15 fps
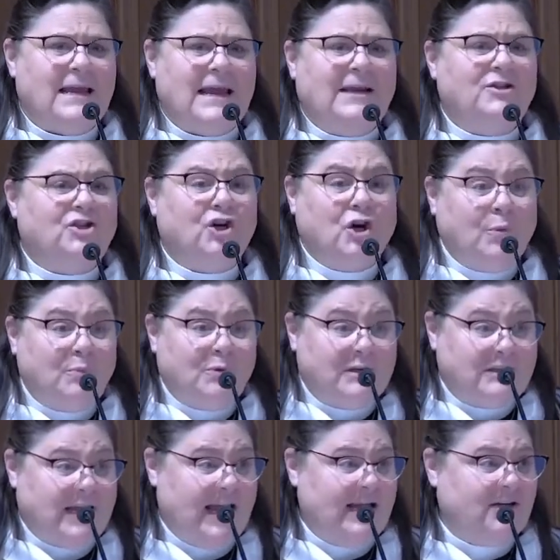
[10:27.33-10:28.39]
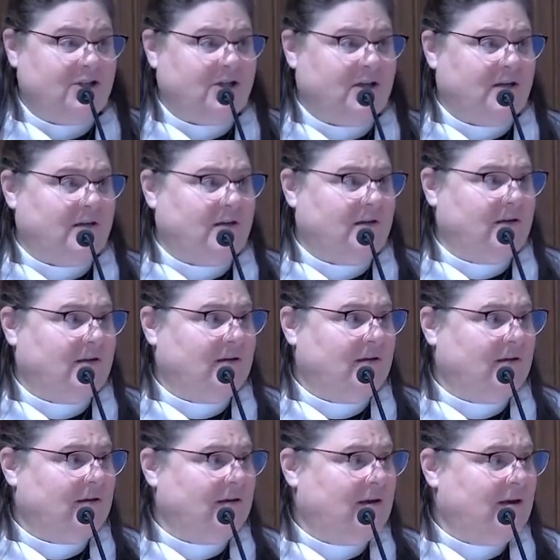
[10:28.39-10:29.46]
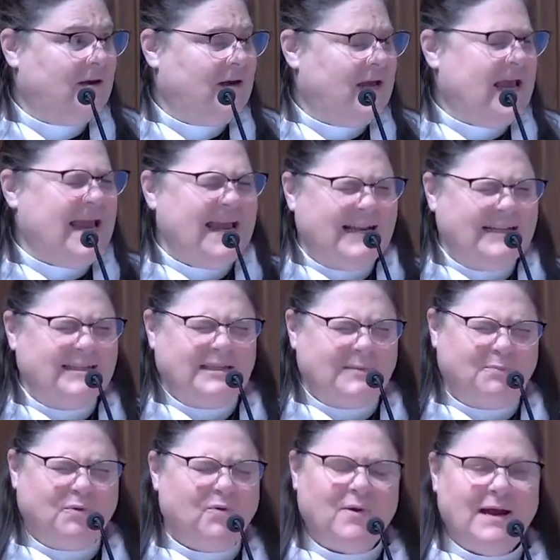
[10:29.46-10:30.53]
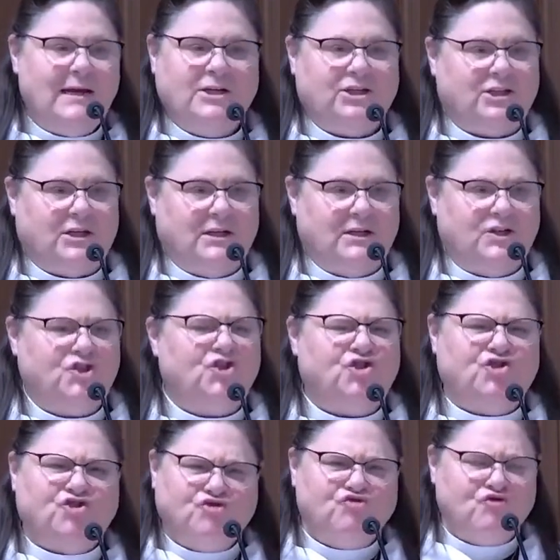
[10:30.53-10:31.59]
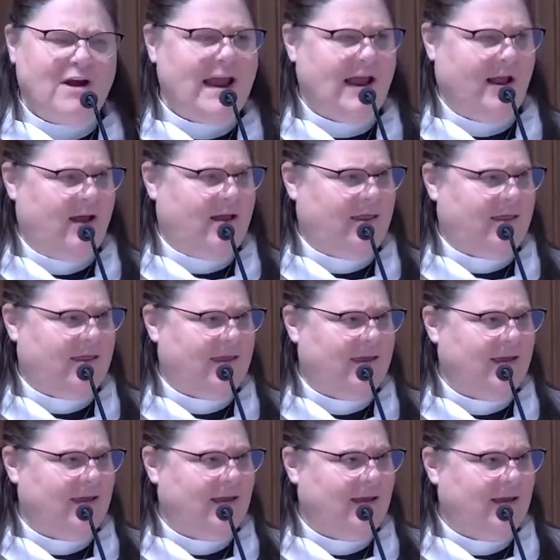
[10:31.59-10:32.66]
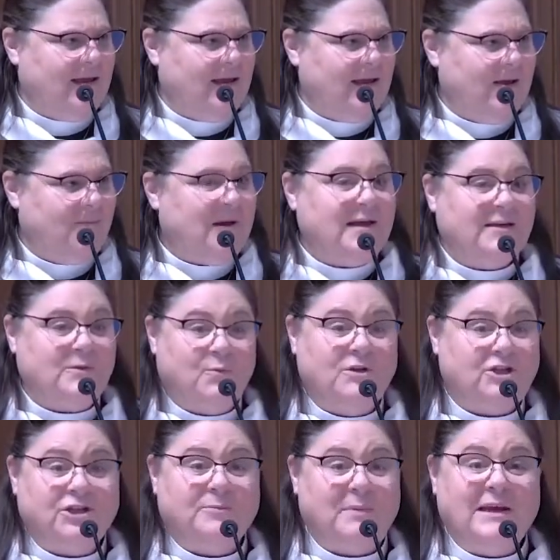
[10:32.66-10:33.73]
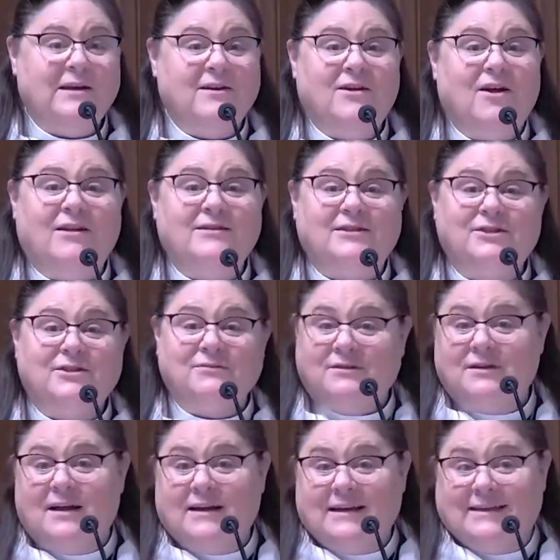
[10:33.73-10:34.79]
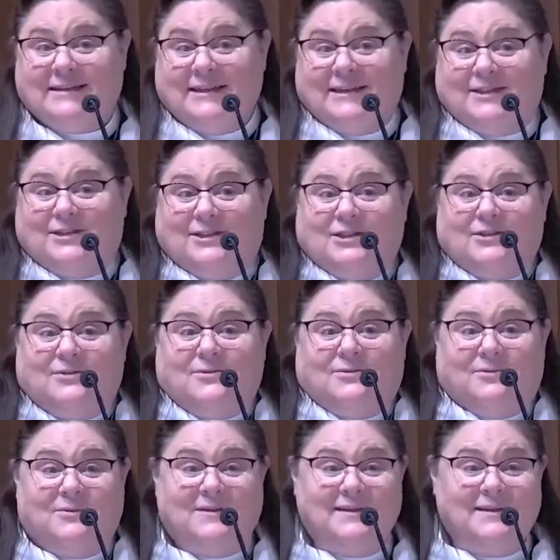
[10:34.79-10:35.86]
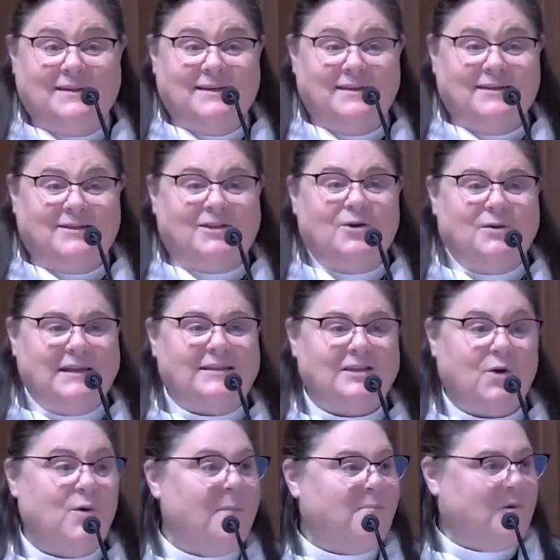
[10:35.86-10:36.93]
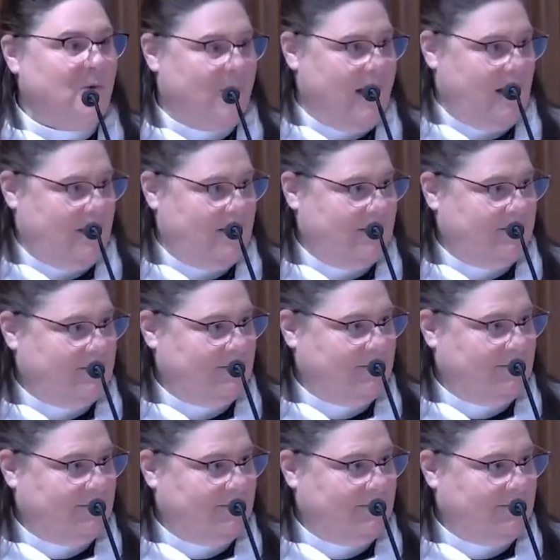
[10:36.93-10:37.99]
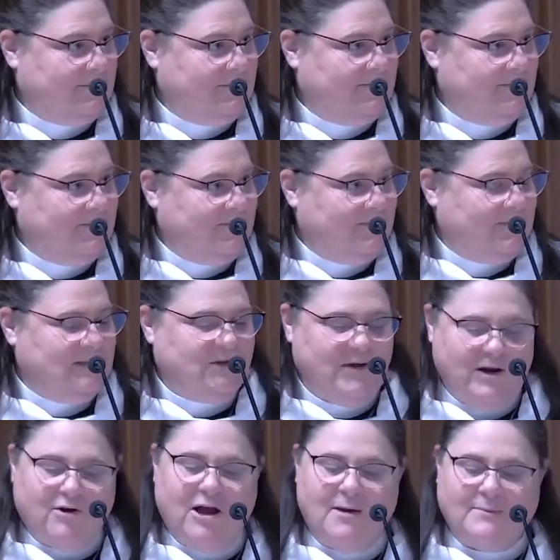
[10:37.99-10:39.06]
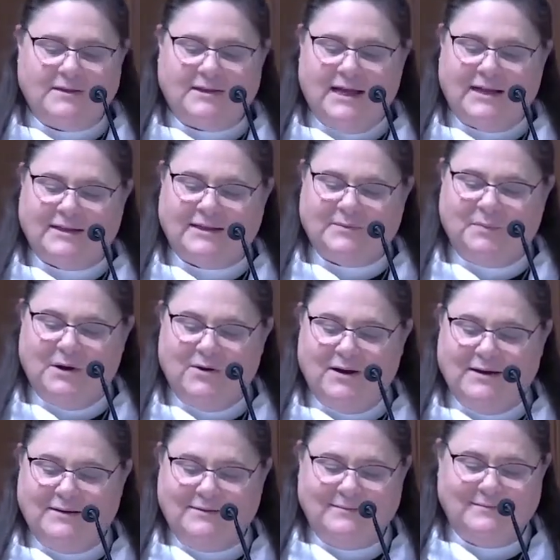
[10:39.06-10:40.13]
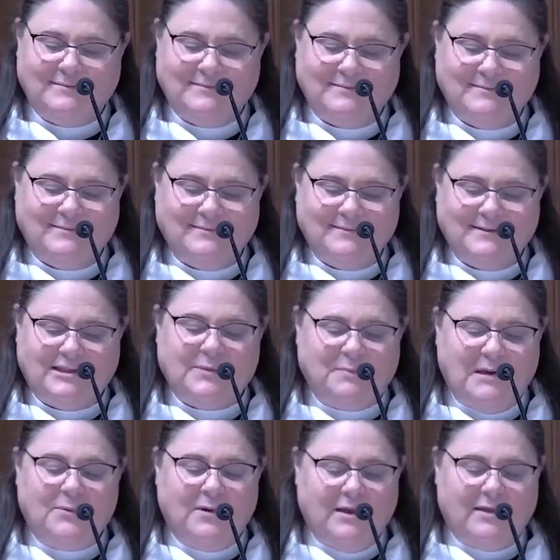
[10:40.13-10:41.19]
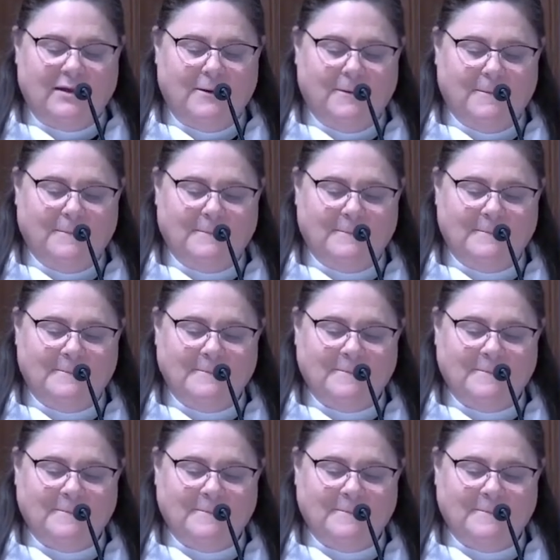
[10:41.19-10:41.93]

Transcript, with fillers: interpretation, inspiration, strength, because what you're being called to do is not easy to do. So let's equip you well. So here comes that spirit to be with you.